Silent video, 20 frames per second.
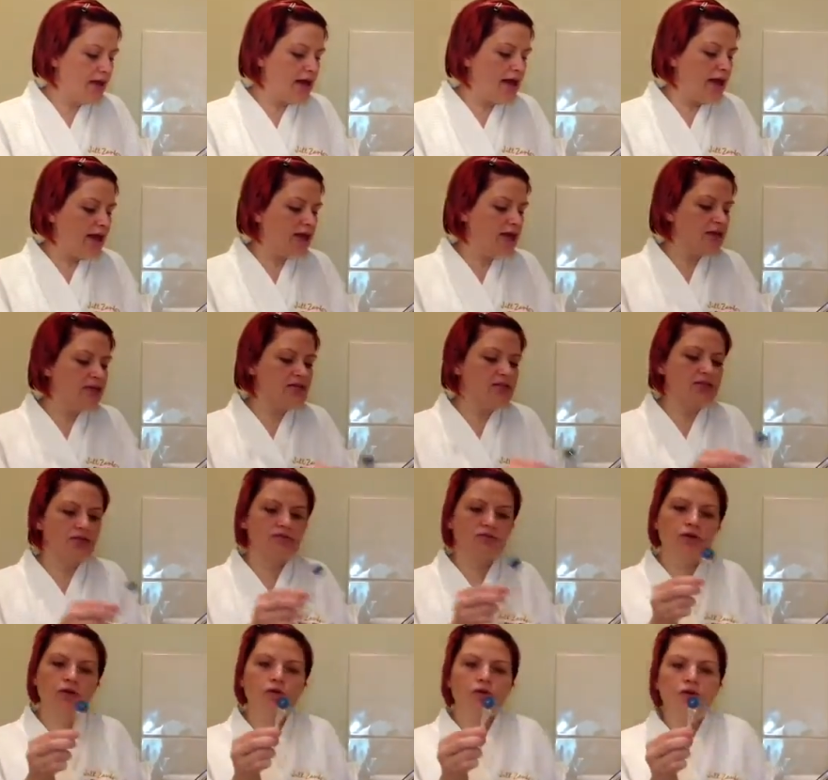and it's a
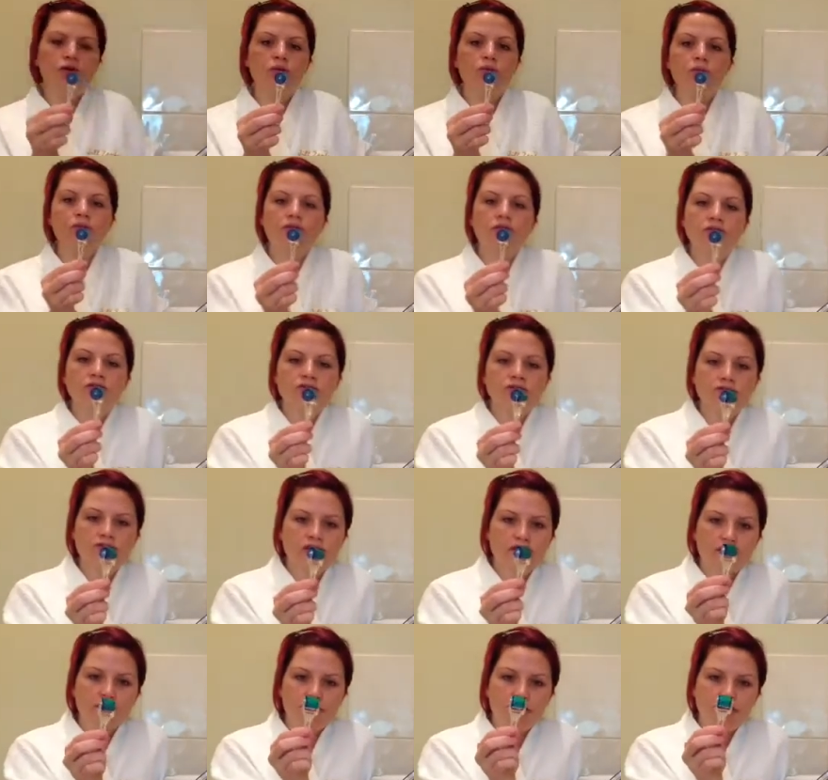roller with lots of
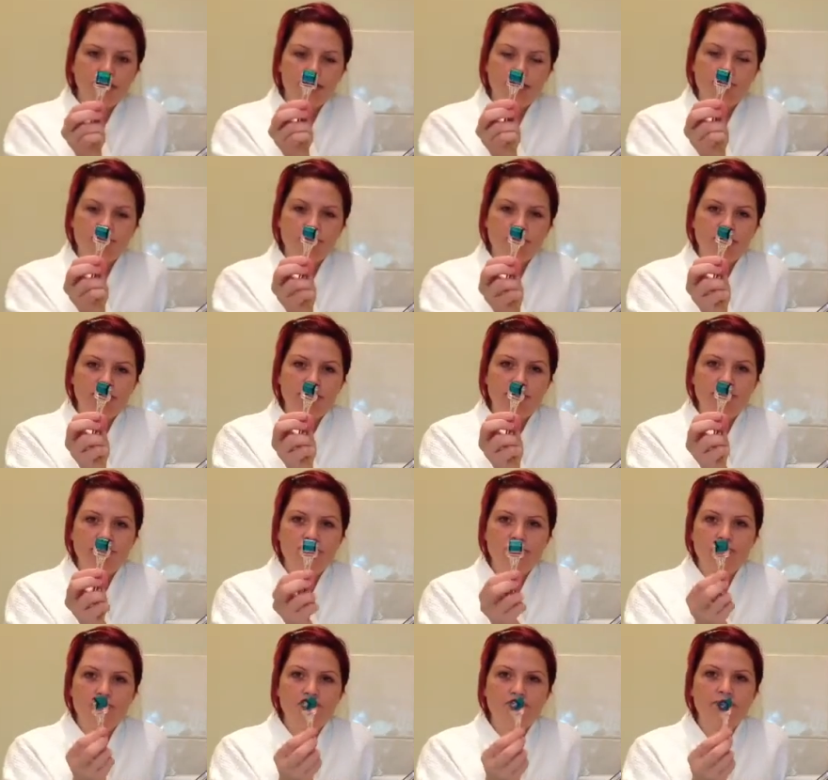tiny little
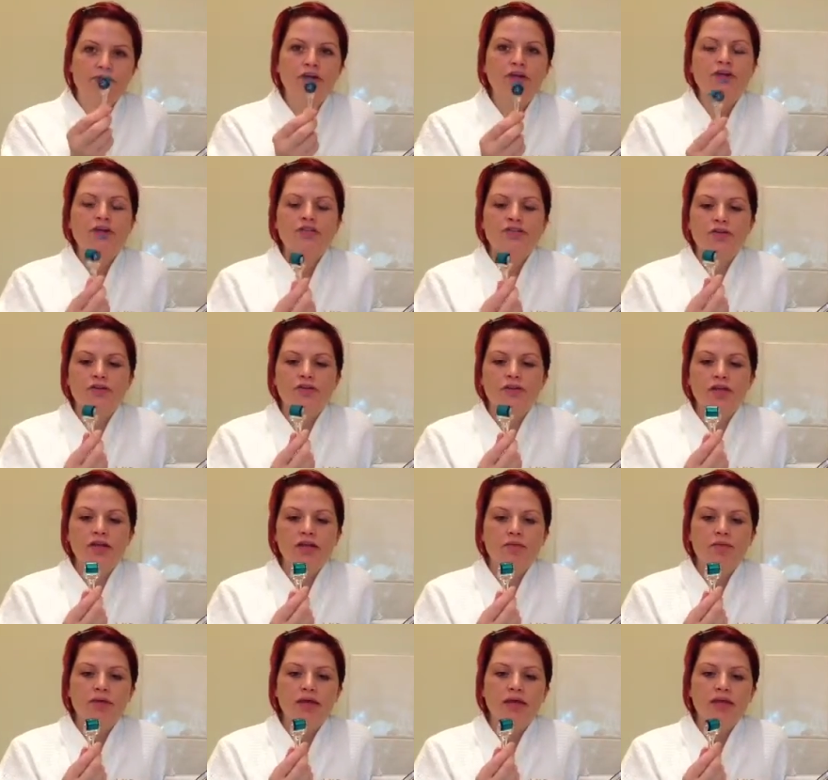needles on. So they
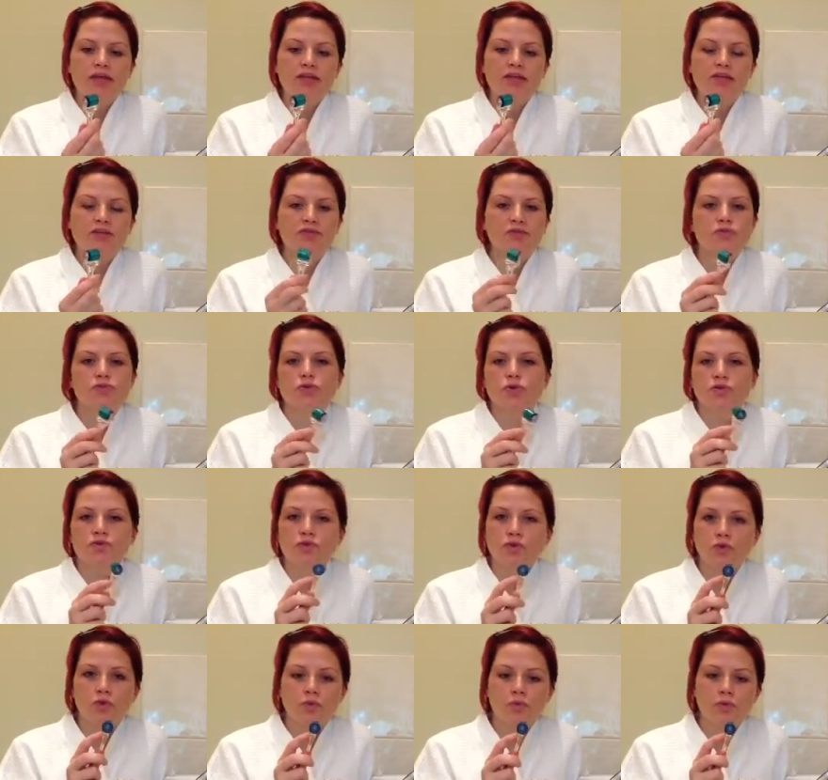can be anything from sort of
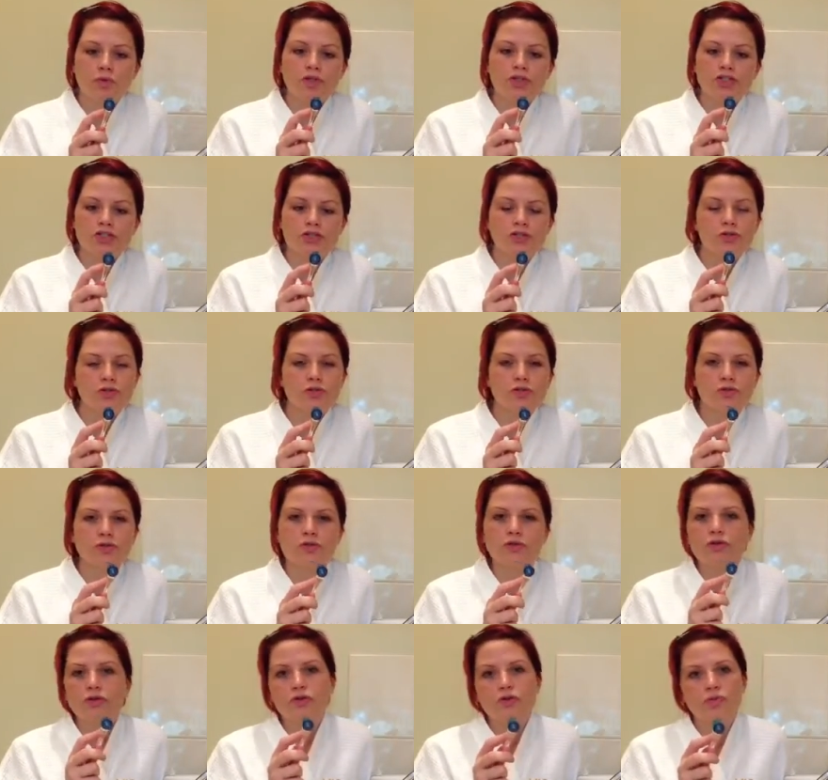0.2,
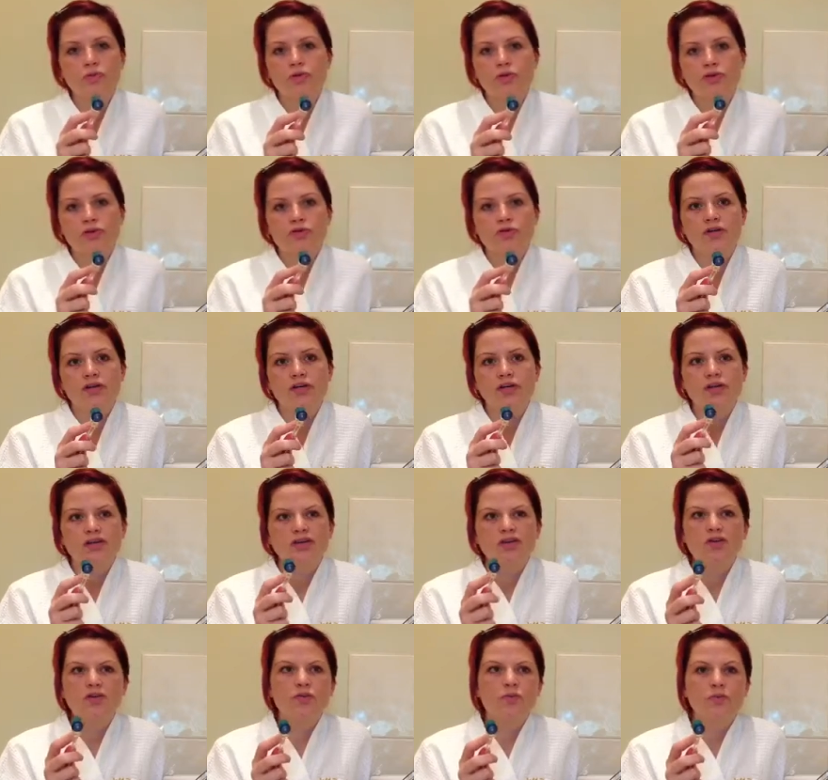0.3,
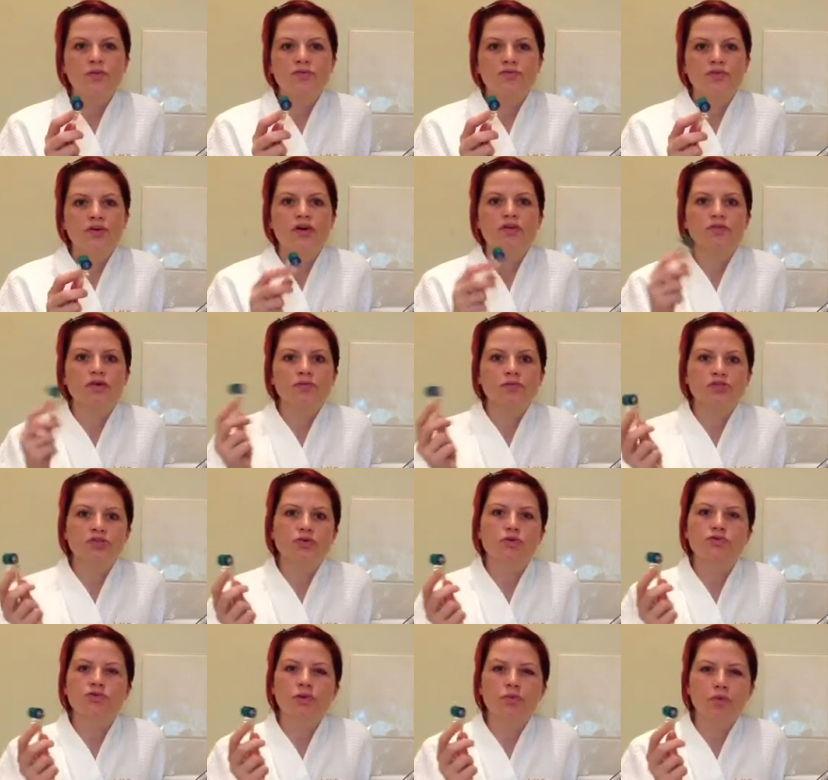0.5 up to
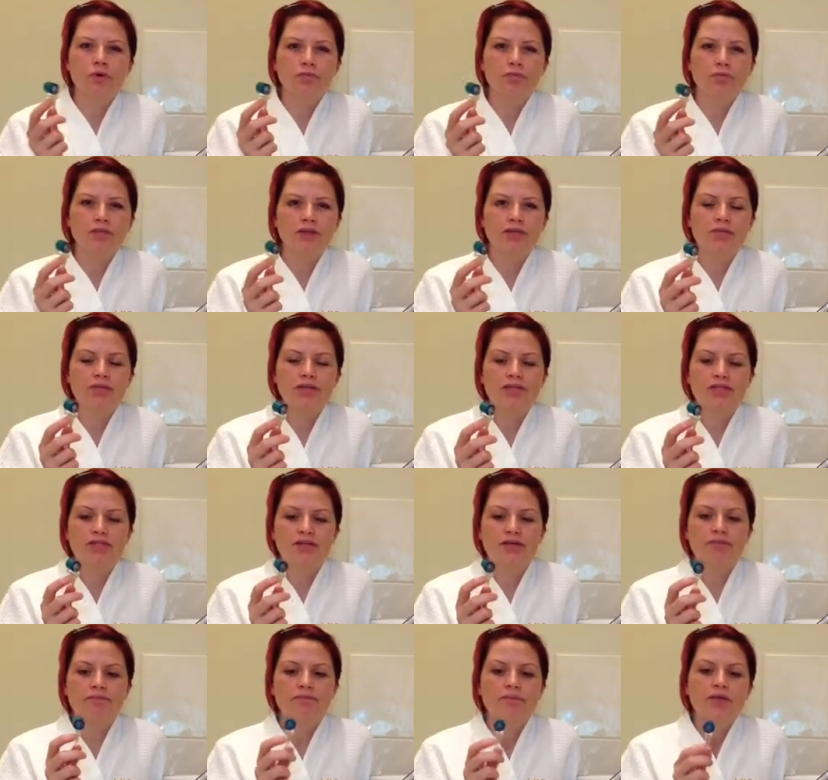sort of the 1mm.
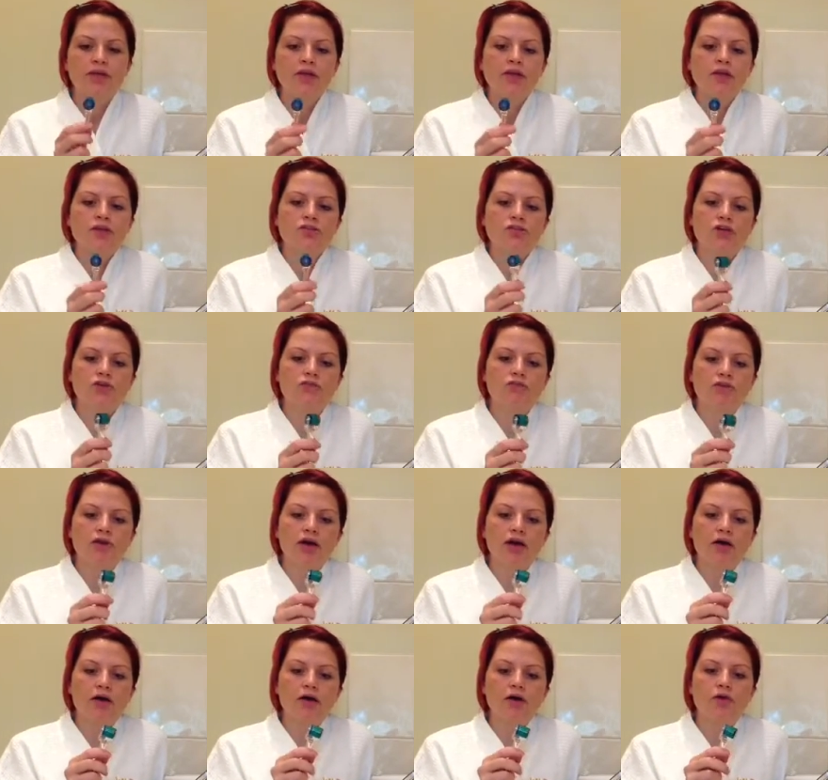So for
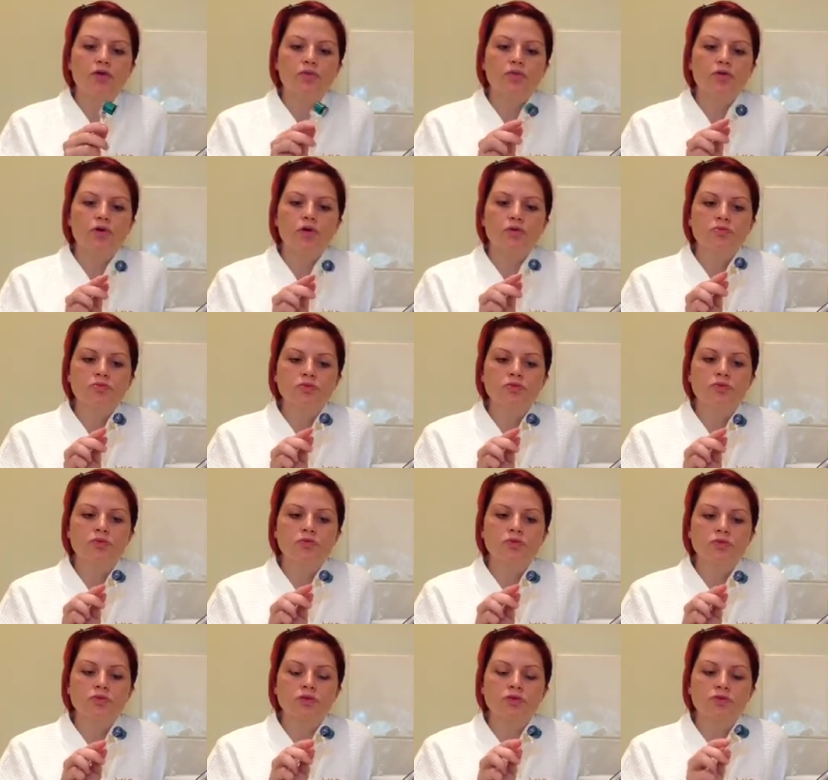at home, your optimal
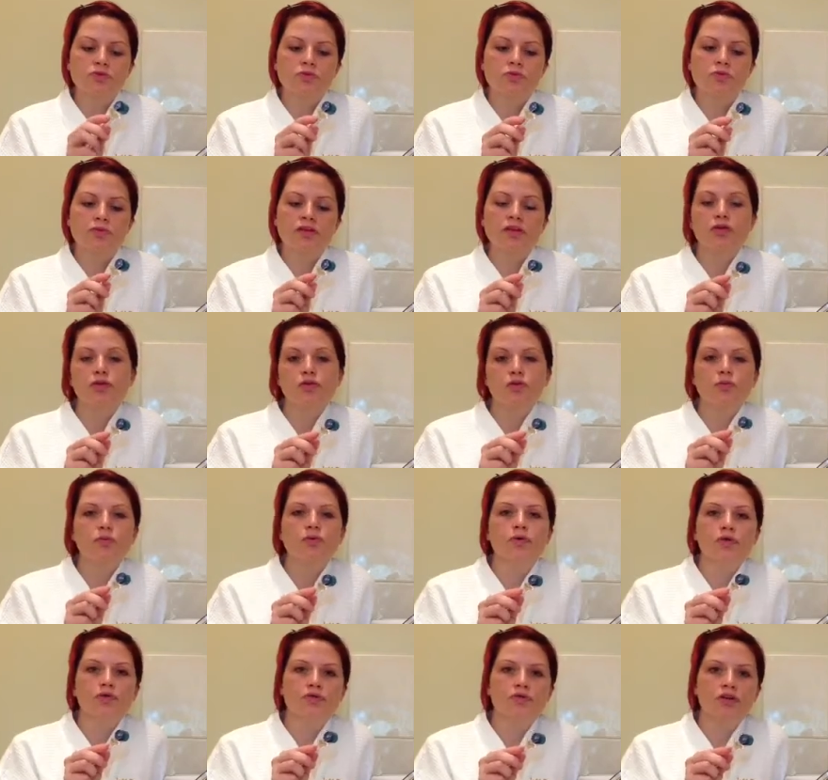use would be the
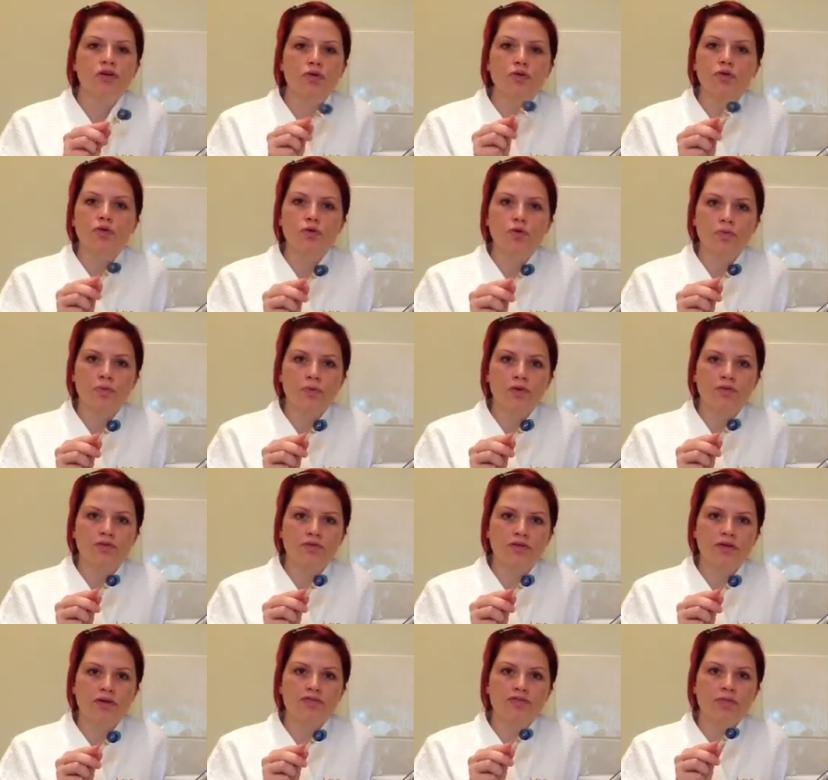0.3 or
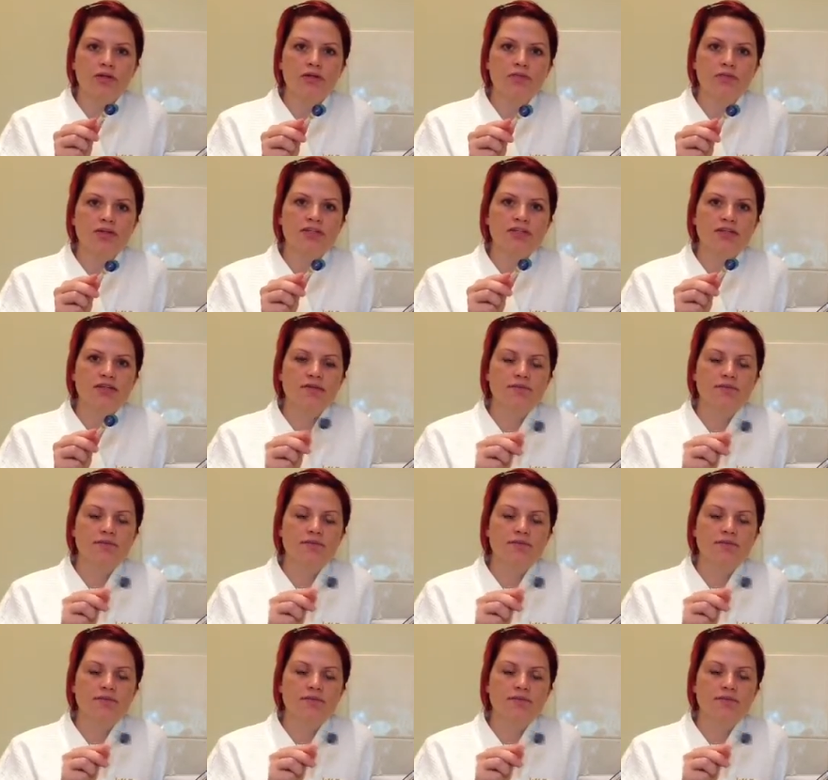0.5mm.